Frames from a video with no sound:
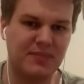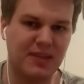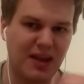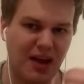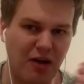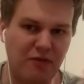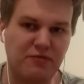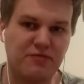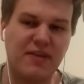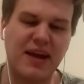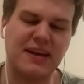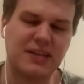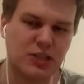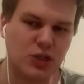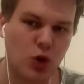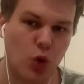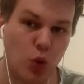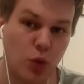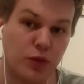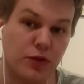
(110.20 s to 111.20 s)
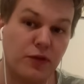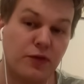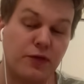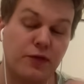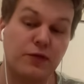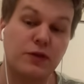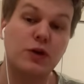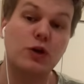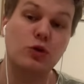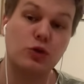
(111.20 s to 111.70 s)
event called the
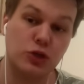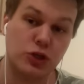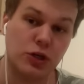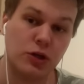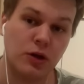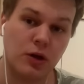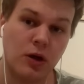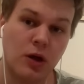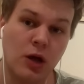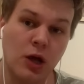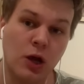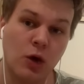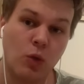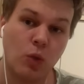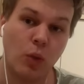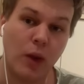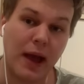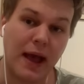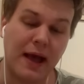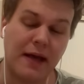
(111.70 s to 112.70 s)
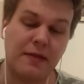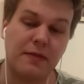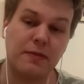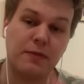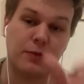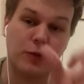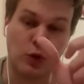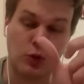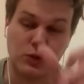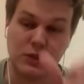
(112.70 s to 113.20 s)
Fusion, where
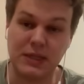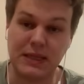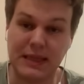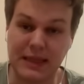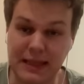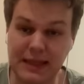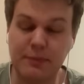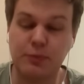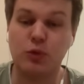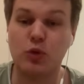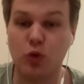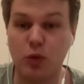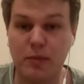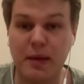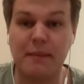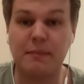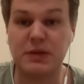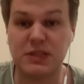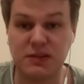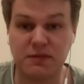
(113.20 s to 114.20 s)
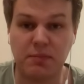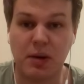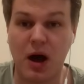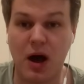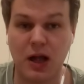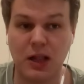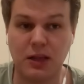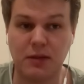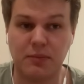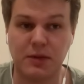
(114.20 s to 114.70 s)
those liberal members of
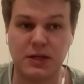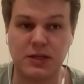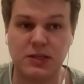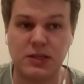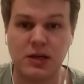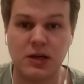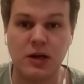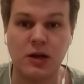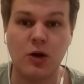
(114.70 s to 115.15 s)
Parliament